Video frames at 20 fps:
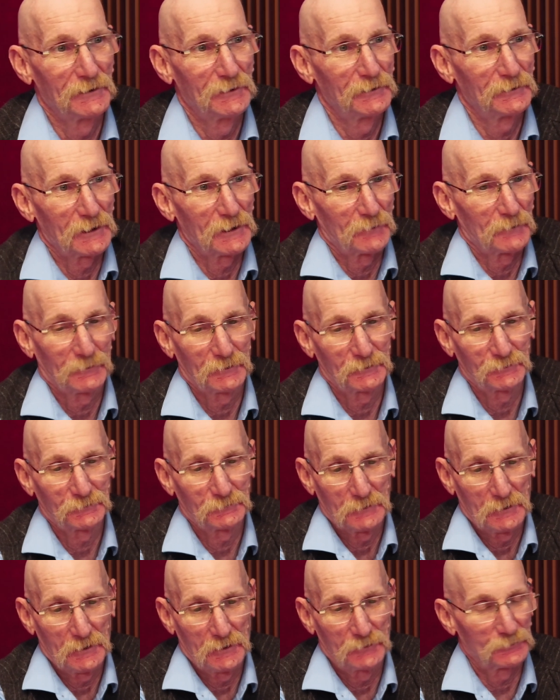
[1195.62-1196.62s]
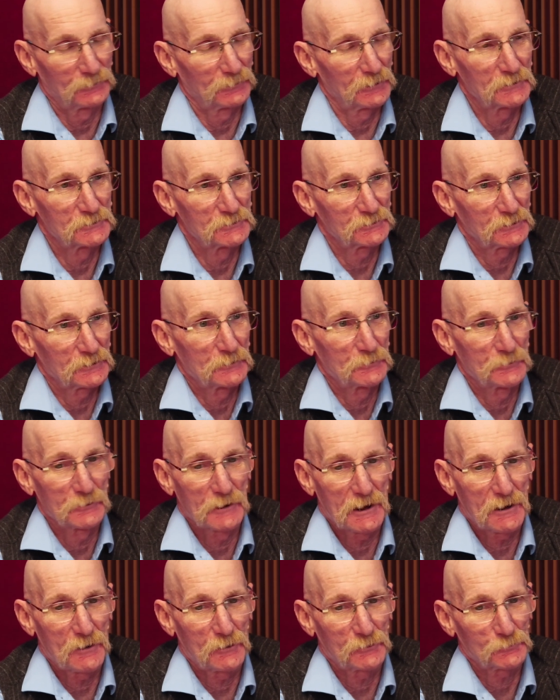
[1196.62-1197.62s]
Yeah, as a legislator in the
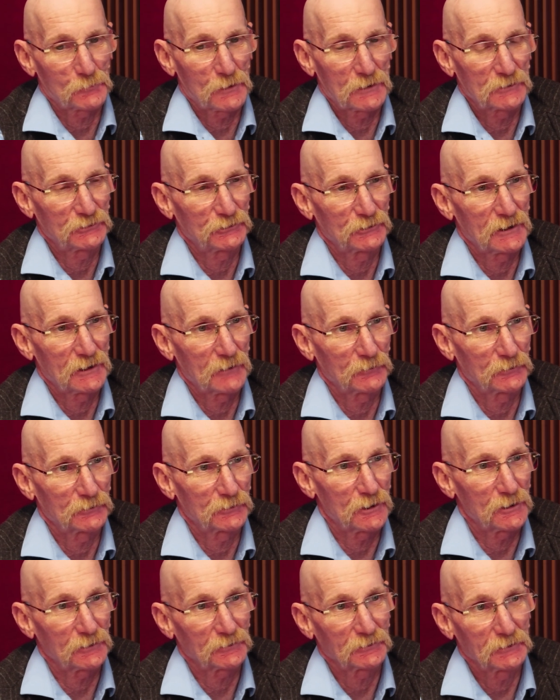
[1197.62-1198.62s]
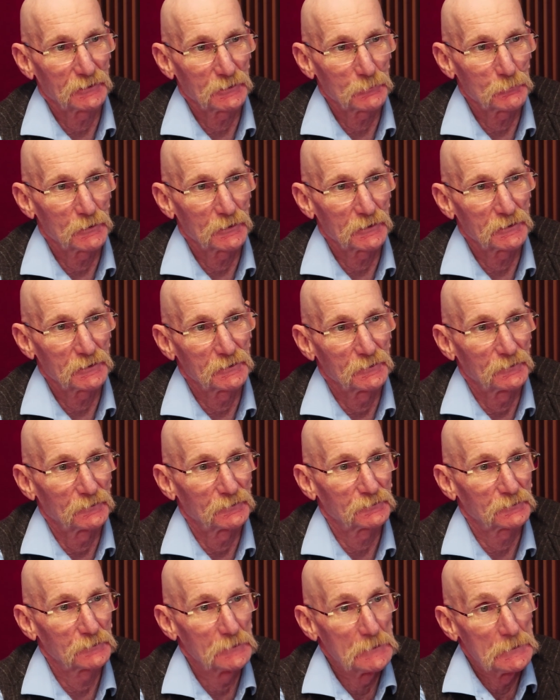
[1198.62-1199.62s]
House, why should I have to talk to anybody
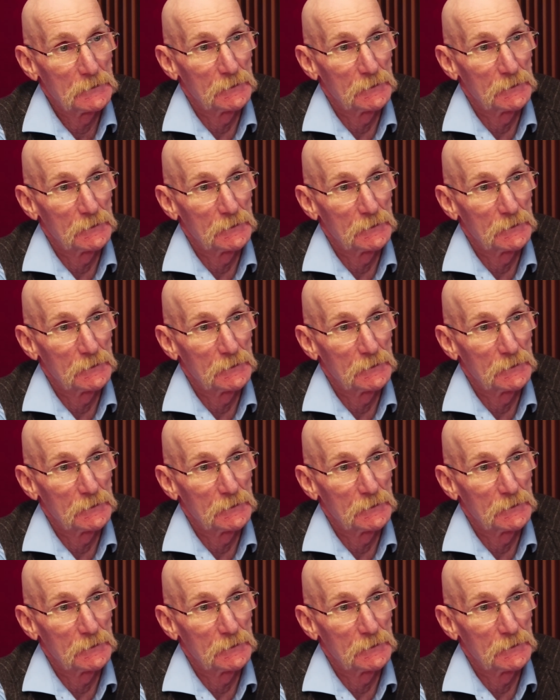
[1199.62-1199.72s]
else?